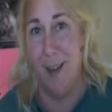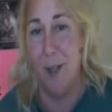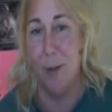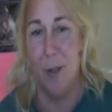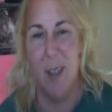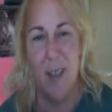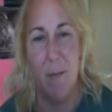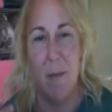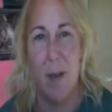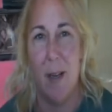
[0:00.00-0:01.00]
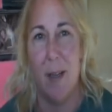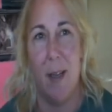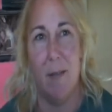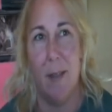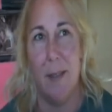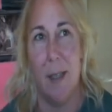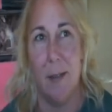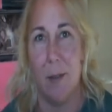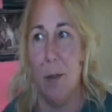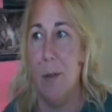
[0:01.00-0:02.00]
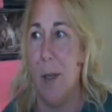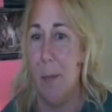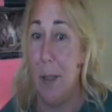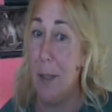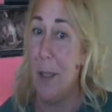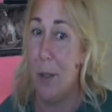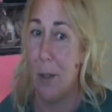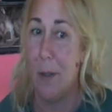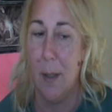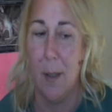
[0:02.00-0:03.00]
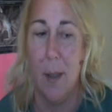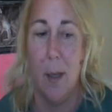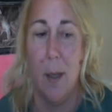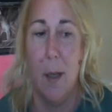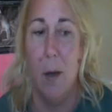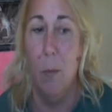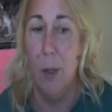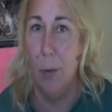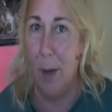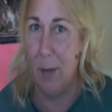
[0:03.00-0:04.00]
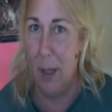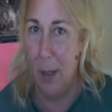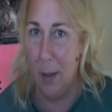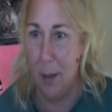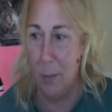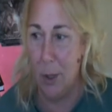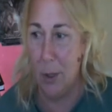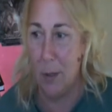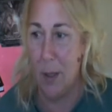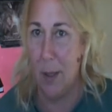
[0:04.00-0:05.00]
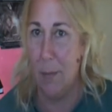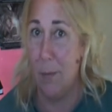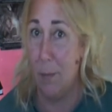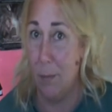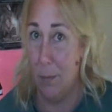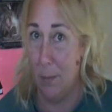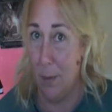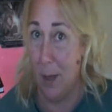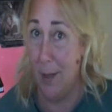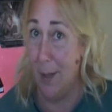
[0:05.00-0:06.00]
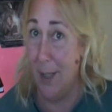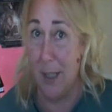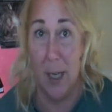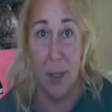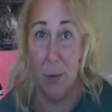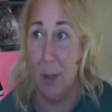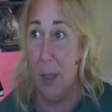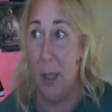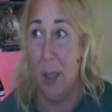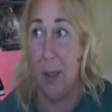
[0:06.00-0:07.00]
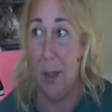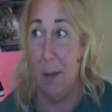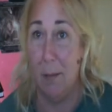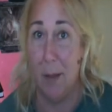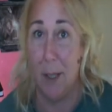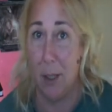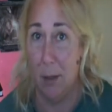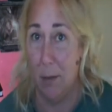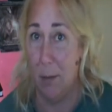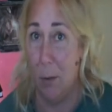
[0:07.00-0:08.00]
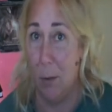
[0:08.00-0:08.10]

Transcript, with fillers: I know looking at me right now you can't really tell it's cold. I'm in a t-shirt. We do have the heat on, which is kind of I did not do the heat last year